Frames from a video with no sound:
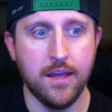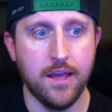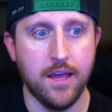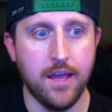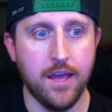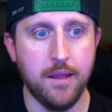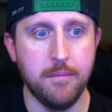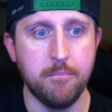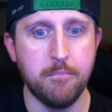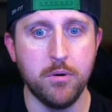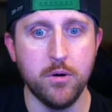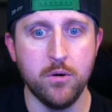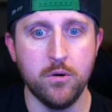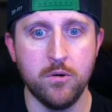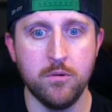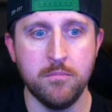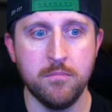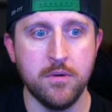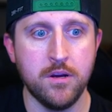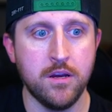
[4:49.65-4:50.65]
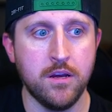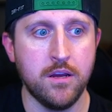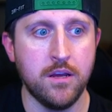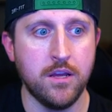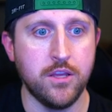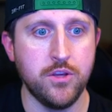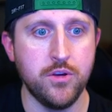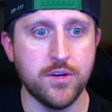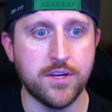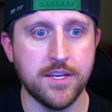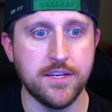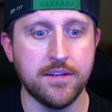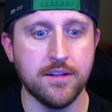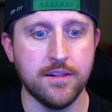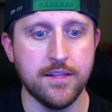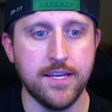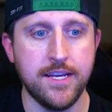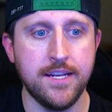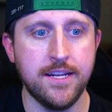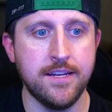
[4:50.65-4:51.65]
and boom, you can
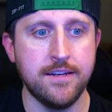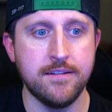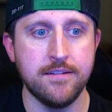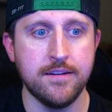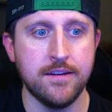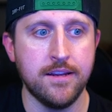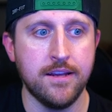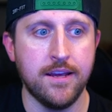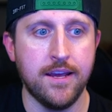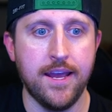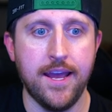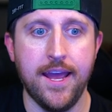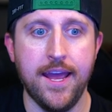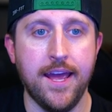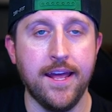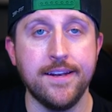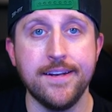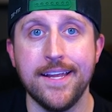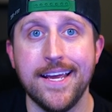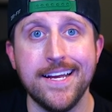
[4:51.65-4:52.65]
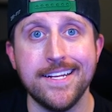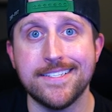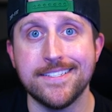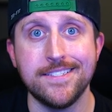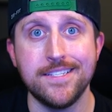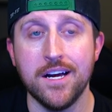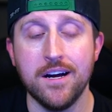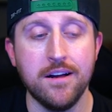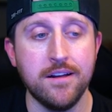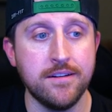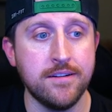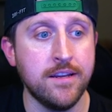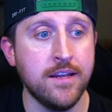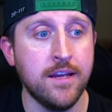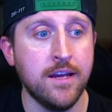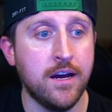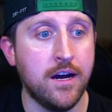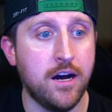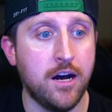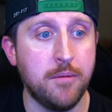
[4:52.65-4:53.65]
delete it and it's done.
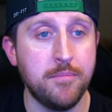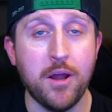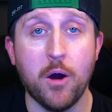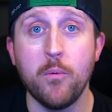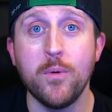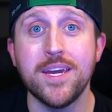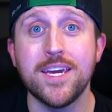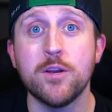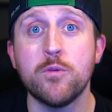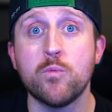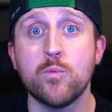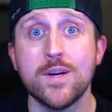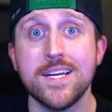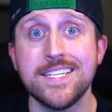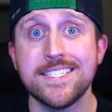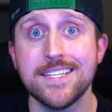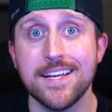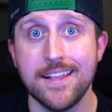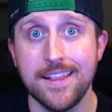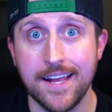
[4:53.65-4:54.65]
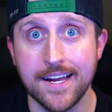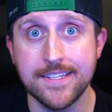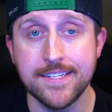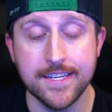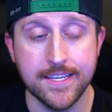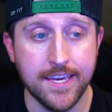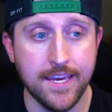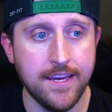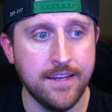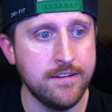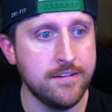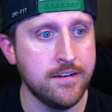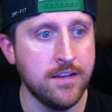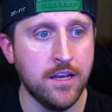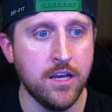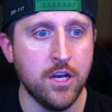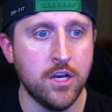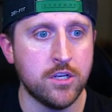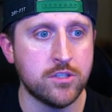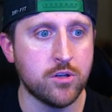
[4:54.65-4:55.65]
Um, now we can reselect again.
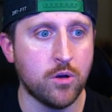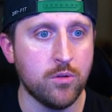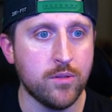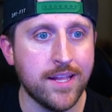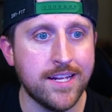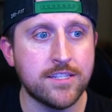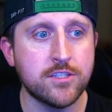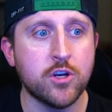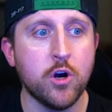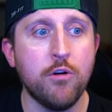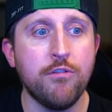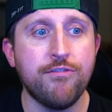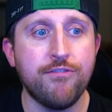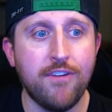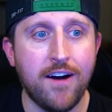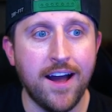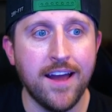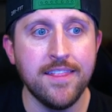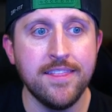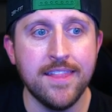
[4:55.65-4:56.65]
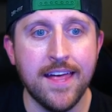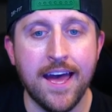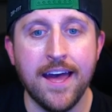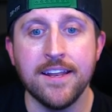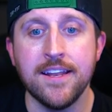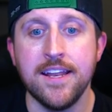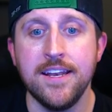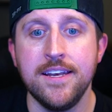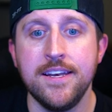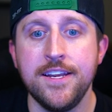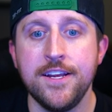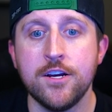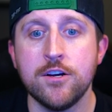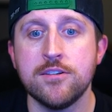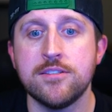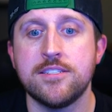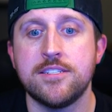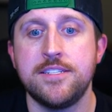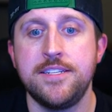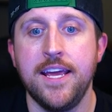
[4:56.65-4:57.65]
So let's go find that near
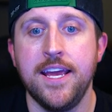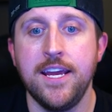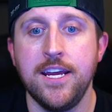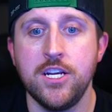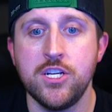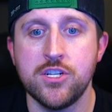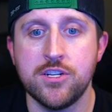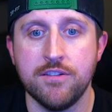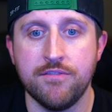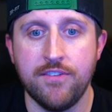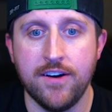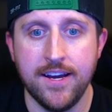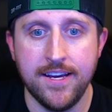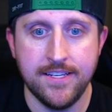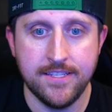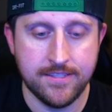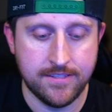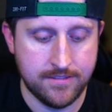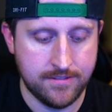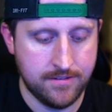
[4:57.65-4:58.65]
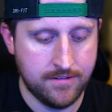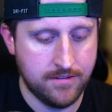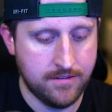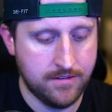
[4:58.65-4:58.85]
stage device